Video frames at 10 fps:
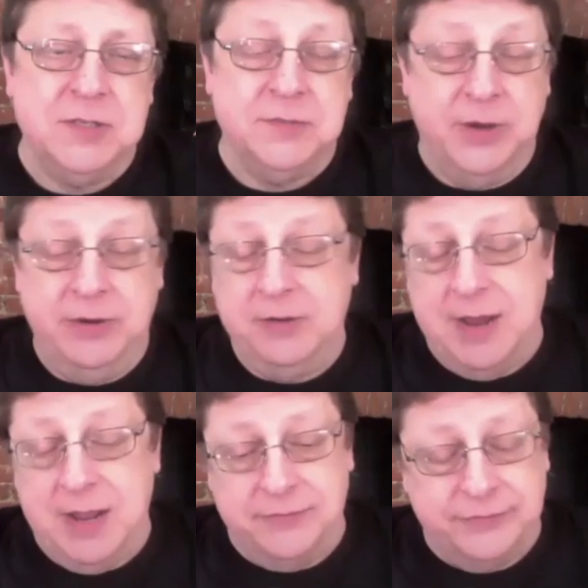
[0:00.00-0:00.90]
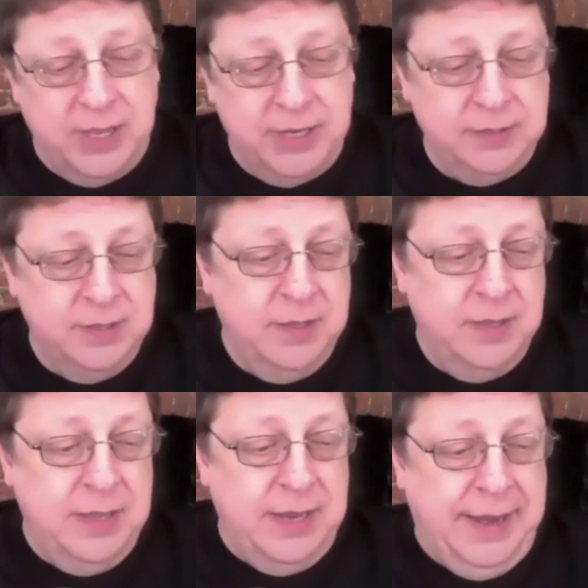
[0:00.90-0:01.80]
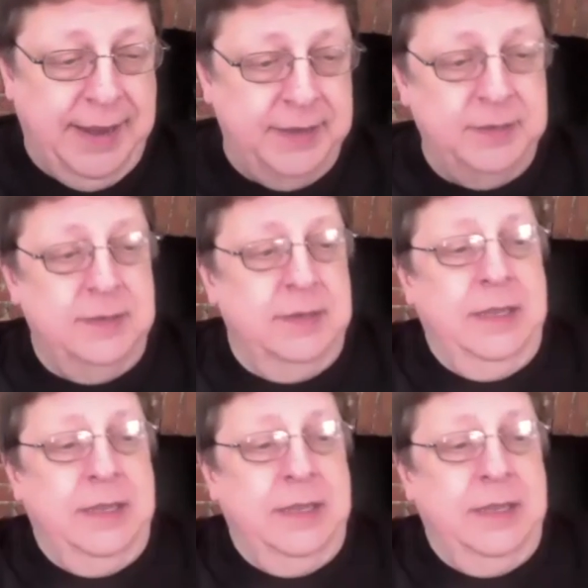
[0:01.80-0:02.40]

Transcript: very gratifying and